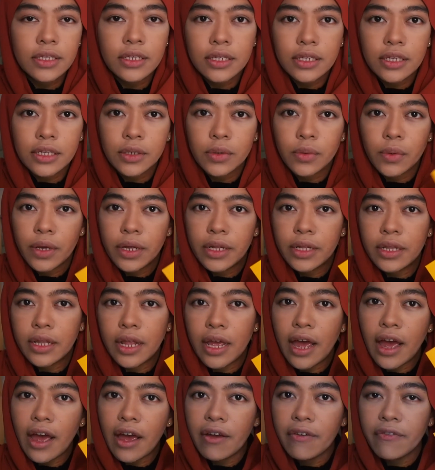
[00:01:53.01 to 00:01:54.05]
They
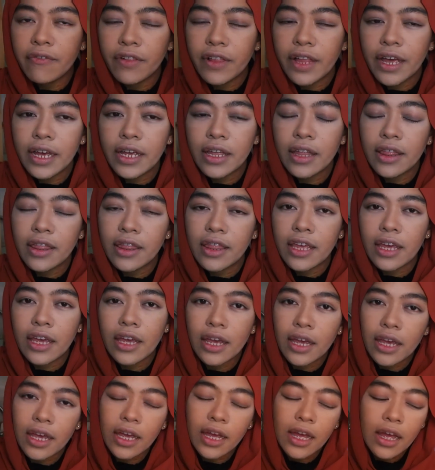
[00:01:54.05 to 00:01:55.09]
have like
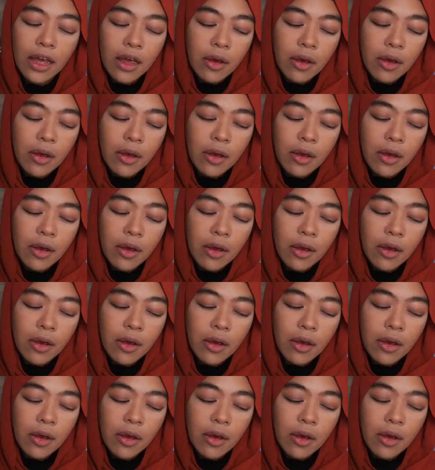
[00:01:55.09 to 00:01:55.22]
the